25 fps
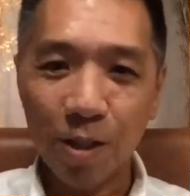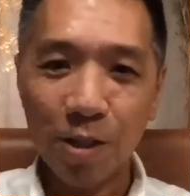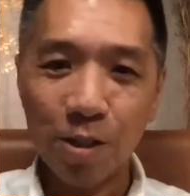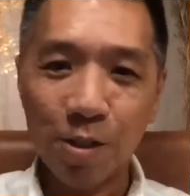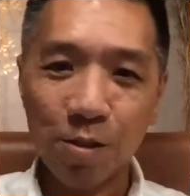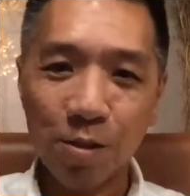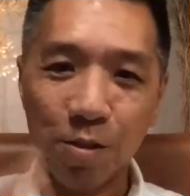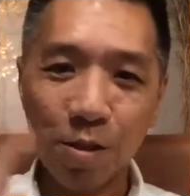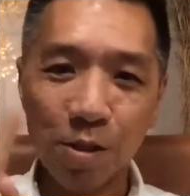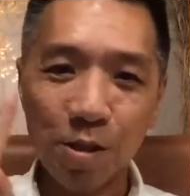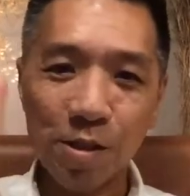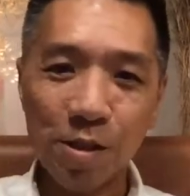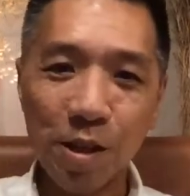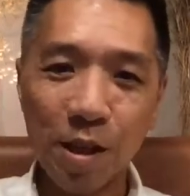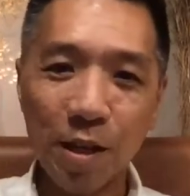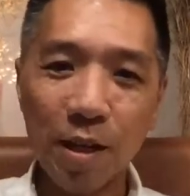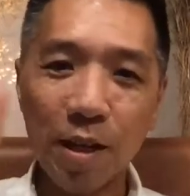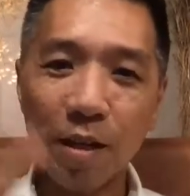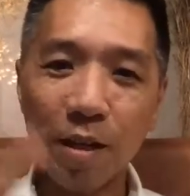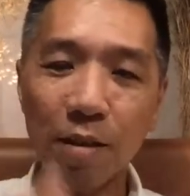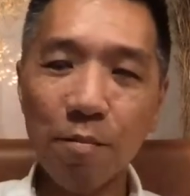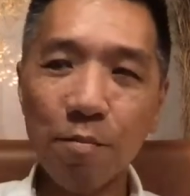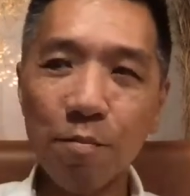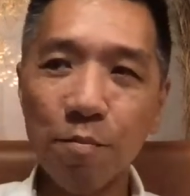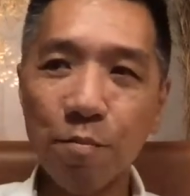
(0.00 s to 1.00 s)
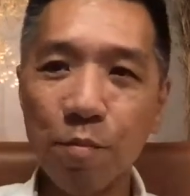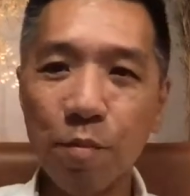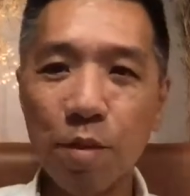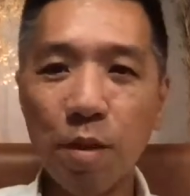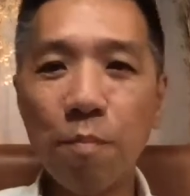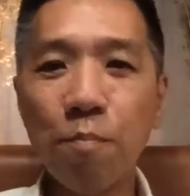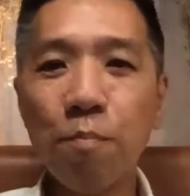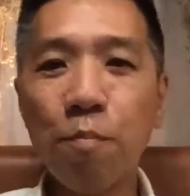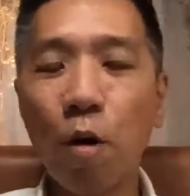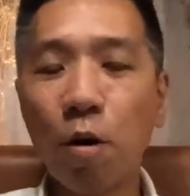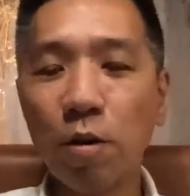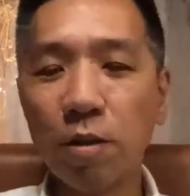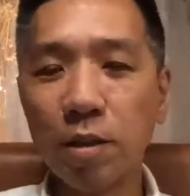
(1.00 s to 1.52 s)
So the second
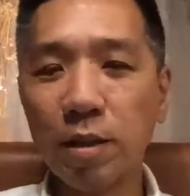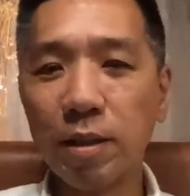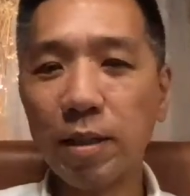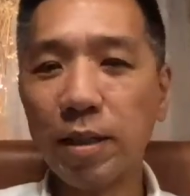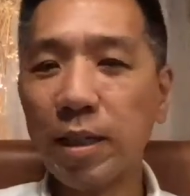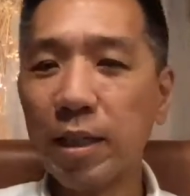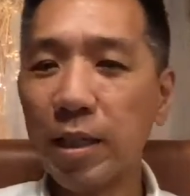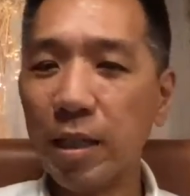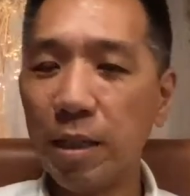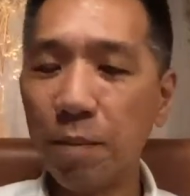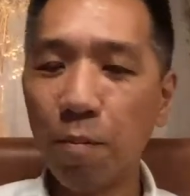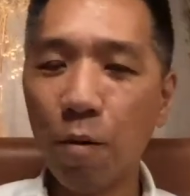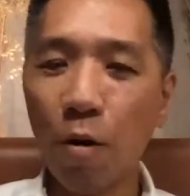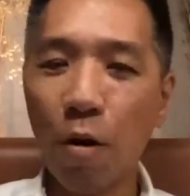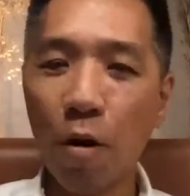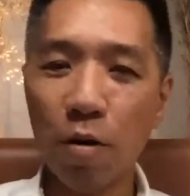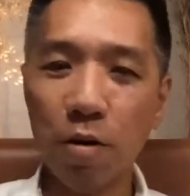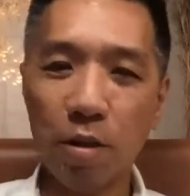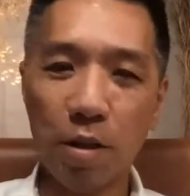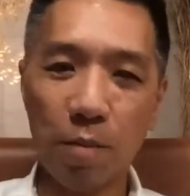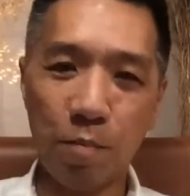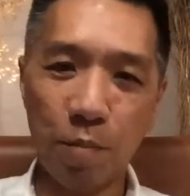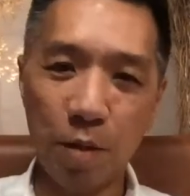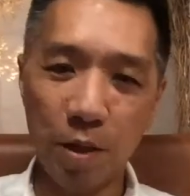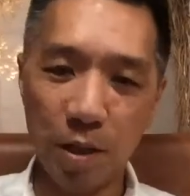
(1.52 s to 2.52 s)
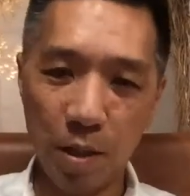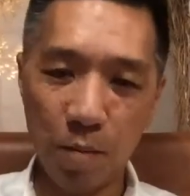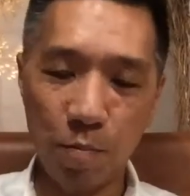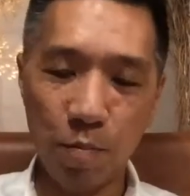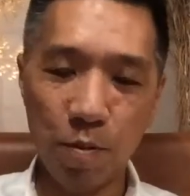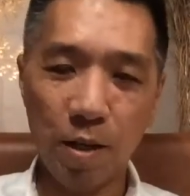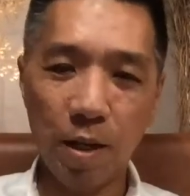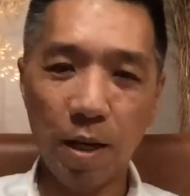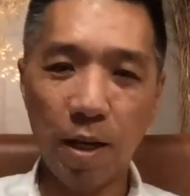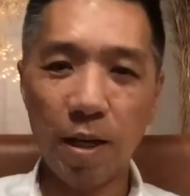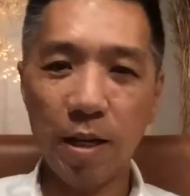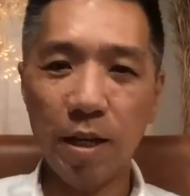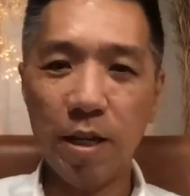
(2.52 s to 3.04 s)
important key point of the
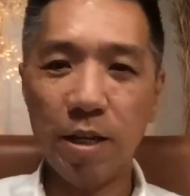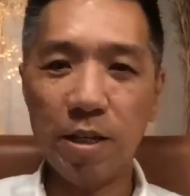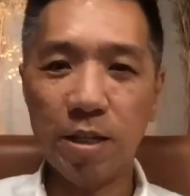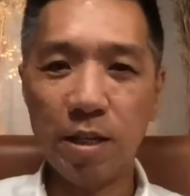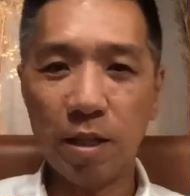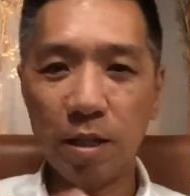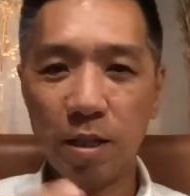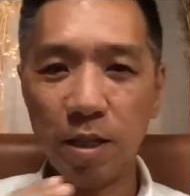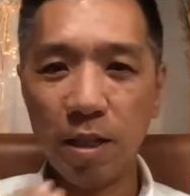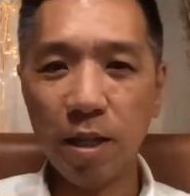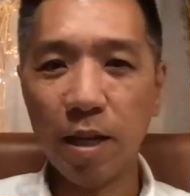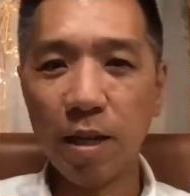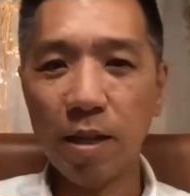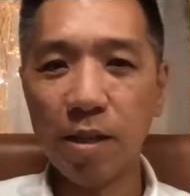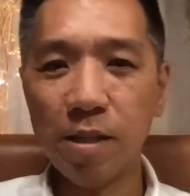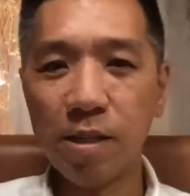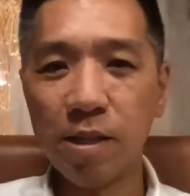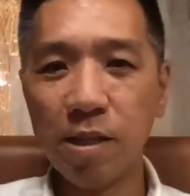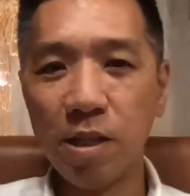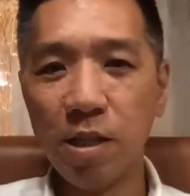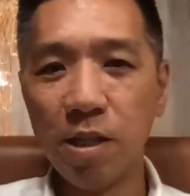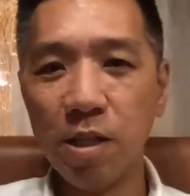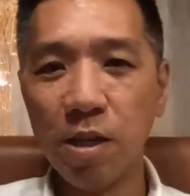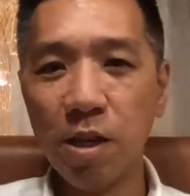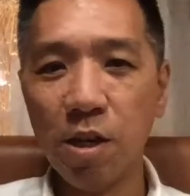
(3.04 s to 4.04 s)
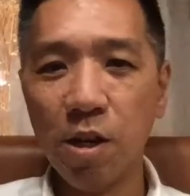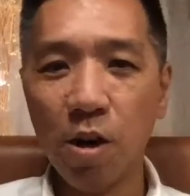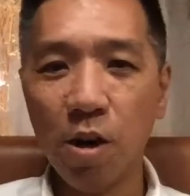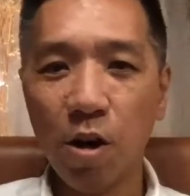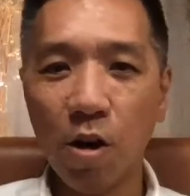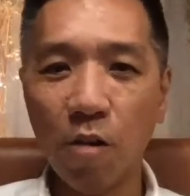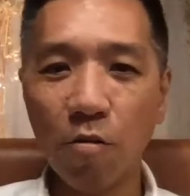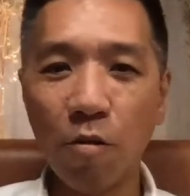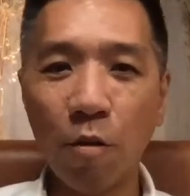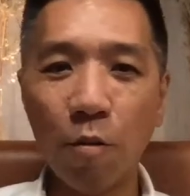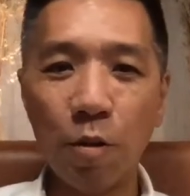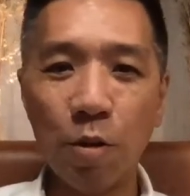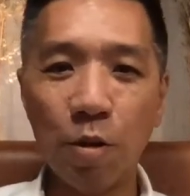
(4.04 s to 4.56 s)
PDPA is the DNC,
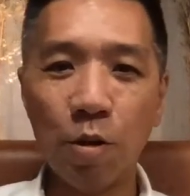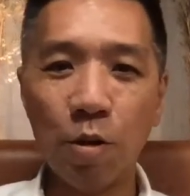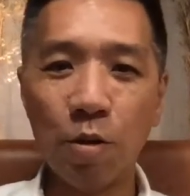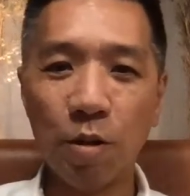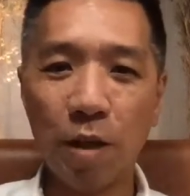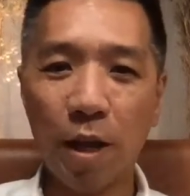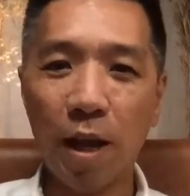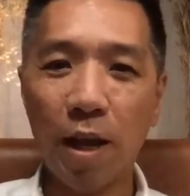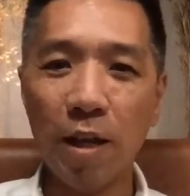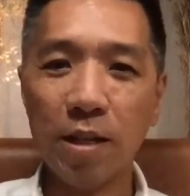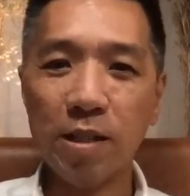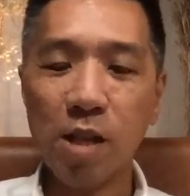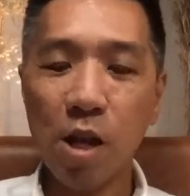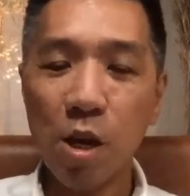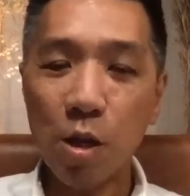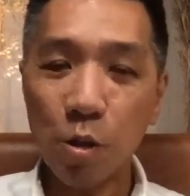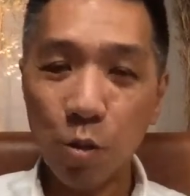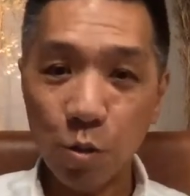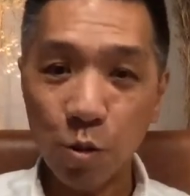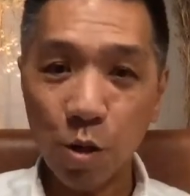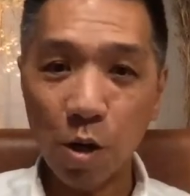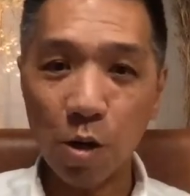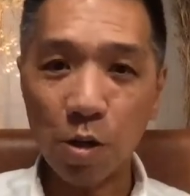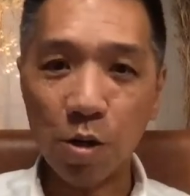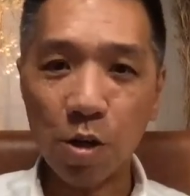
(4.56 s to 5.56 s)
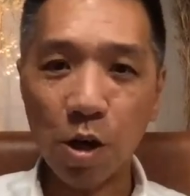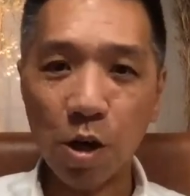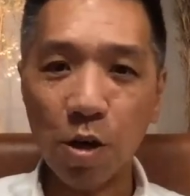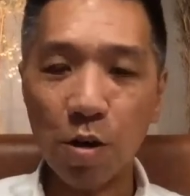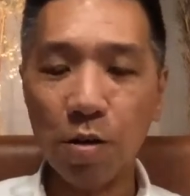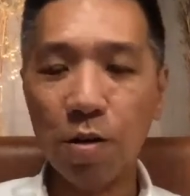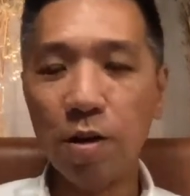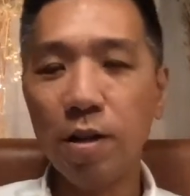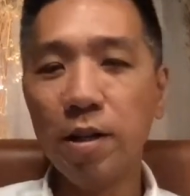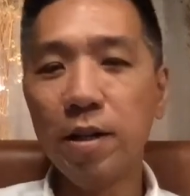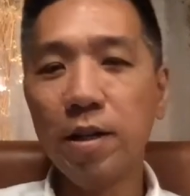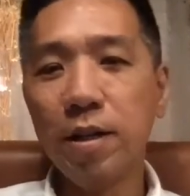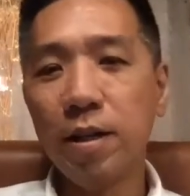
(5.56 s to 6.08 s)
or what we known as do not
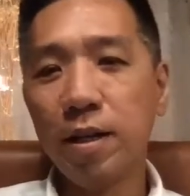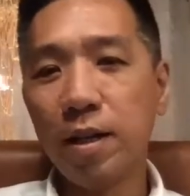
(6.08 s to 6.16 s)
call.